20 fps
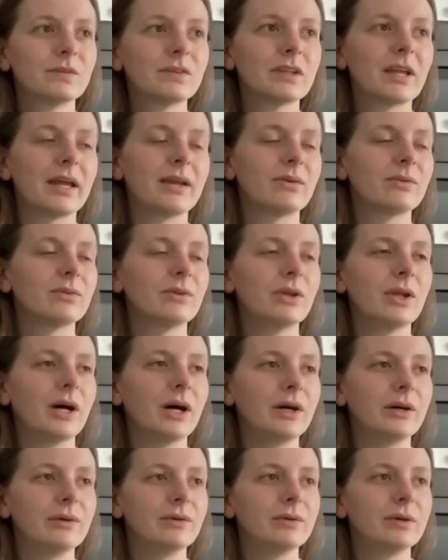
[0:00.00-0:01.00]
don't
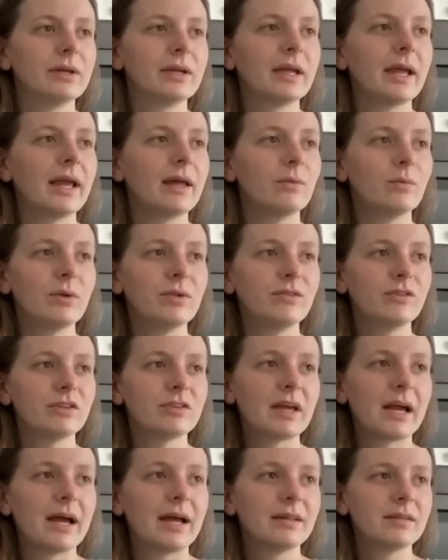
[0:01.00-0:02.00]
know. And we've just
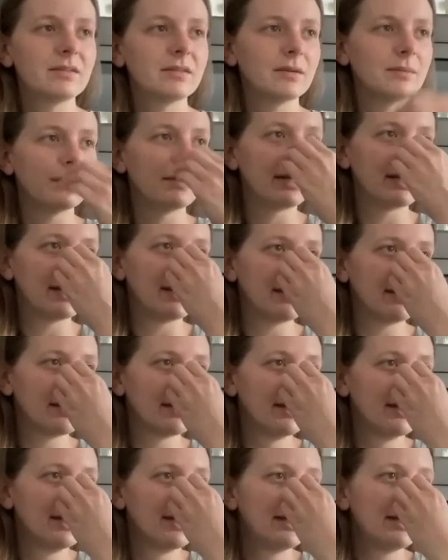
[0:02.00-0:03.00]
had some like
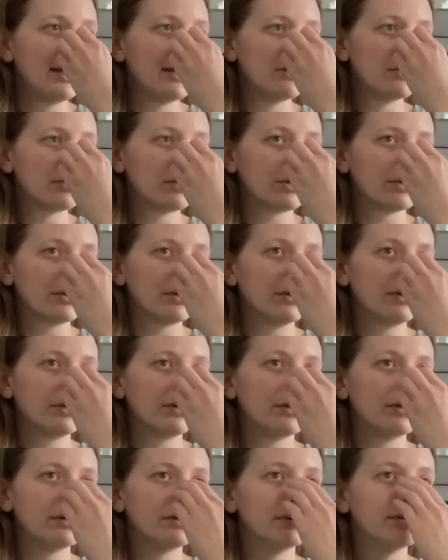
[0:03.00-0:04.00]

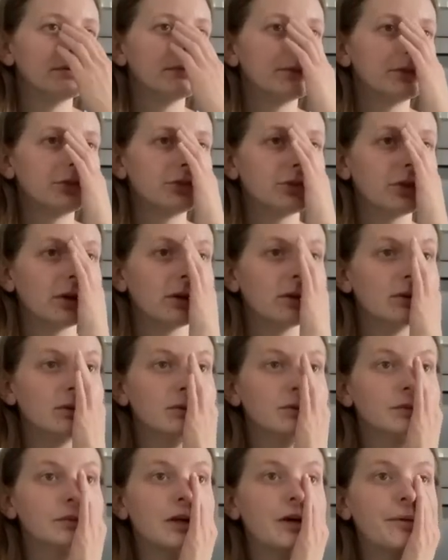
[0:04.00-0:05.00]
internal
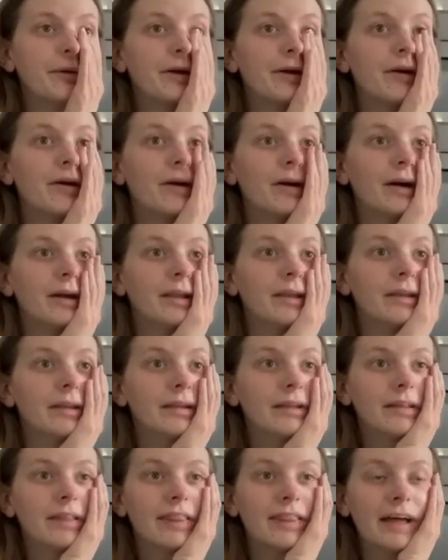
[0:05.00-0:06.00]
struggles going on
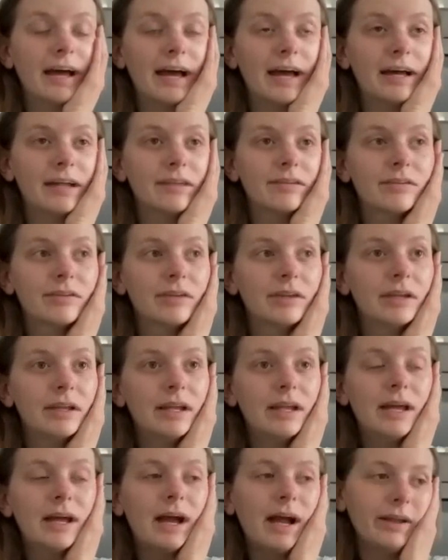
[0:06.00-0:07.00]
that
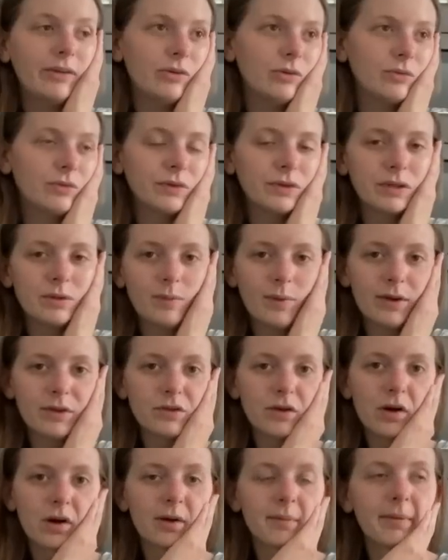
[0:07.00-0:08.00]
I don't really want to
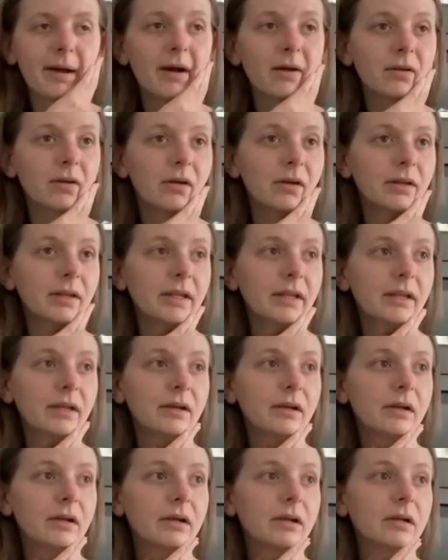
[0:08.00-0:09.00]
talk about on
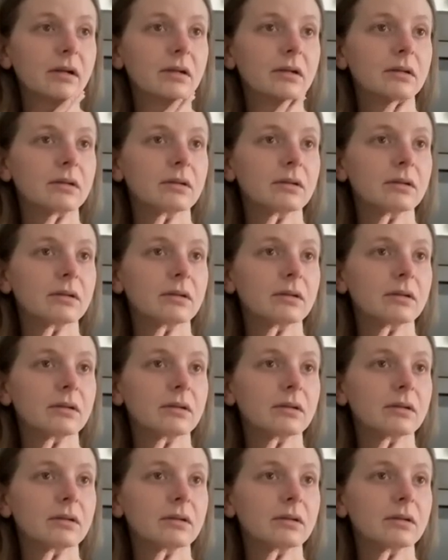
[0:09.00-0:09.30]
here.